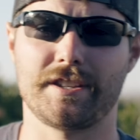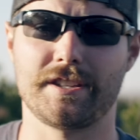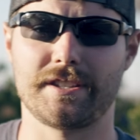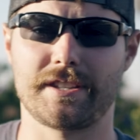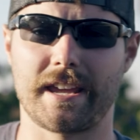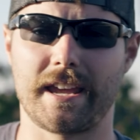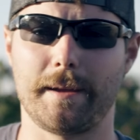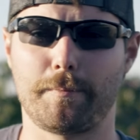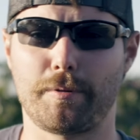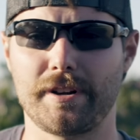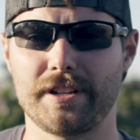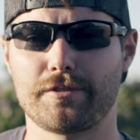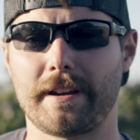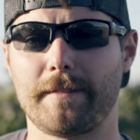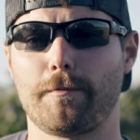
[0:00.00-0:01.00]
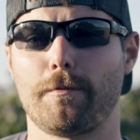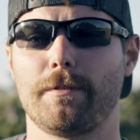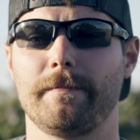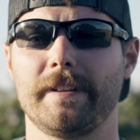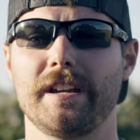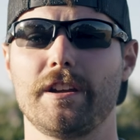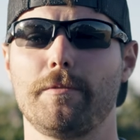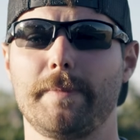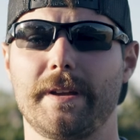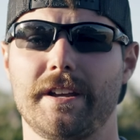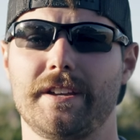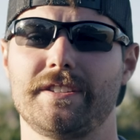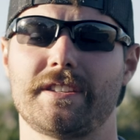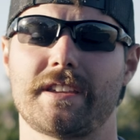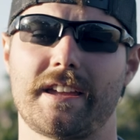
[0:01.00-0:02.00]
is a pretty straightforward video
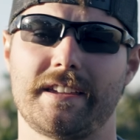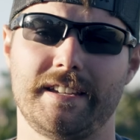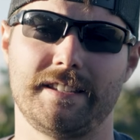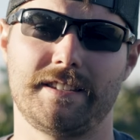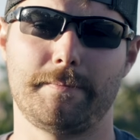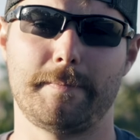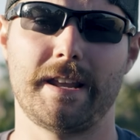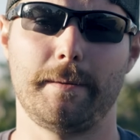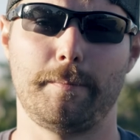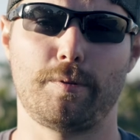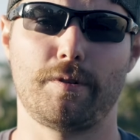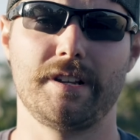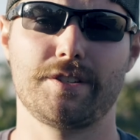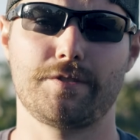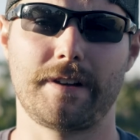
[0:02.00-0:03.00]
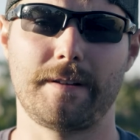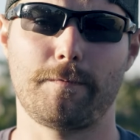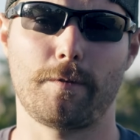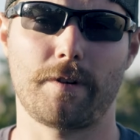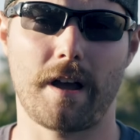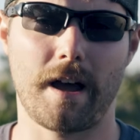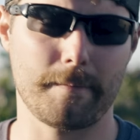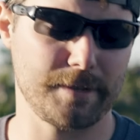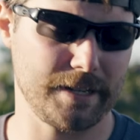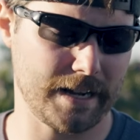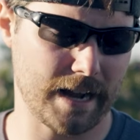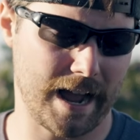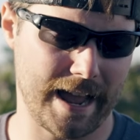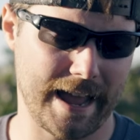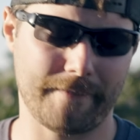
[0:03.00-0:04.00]
because it's been a pretty straightforward
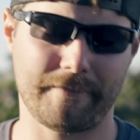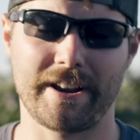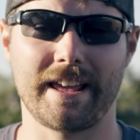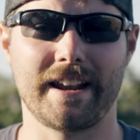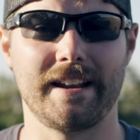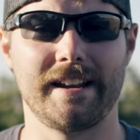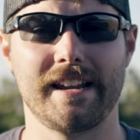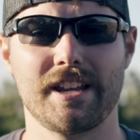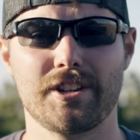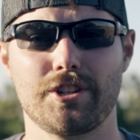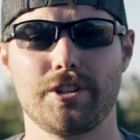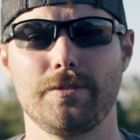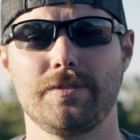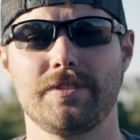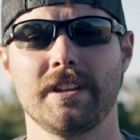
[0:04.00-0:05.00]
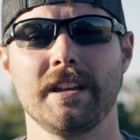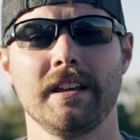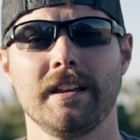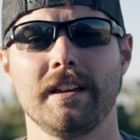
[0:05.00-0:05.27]
optic. I haven't had any issues.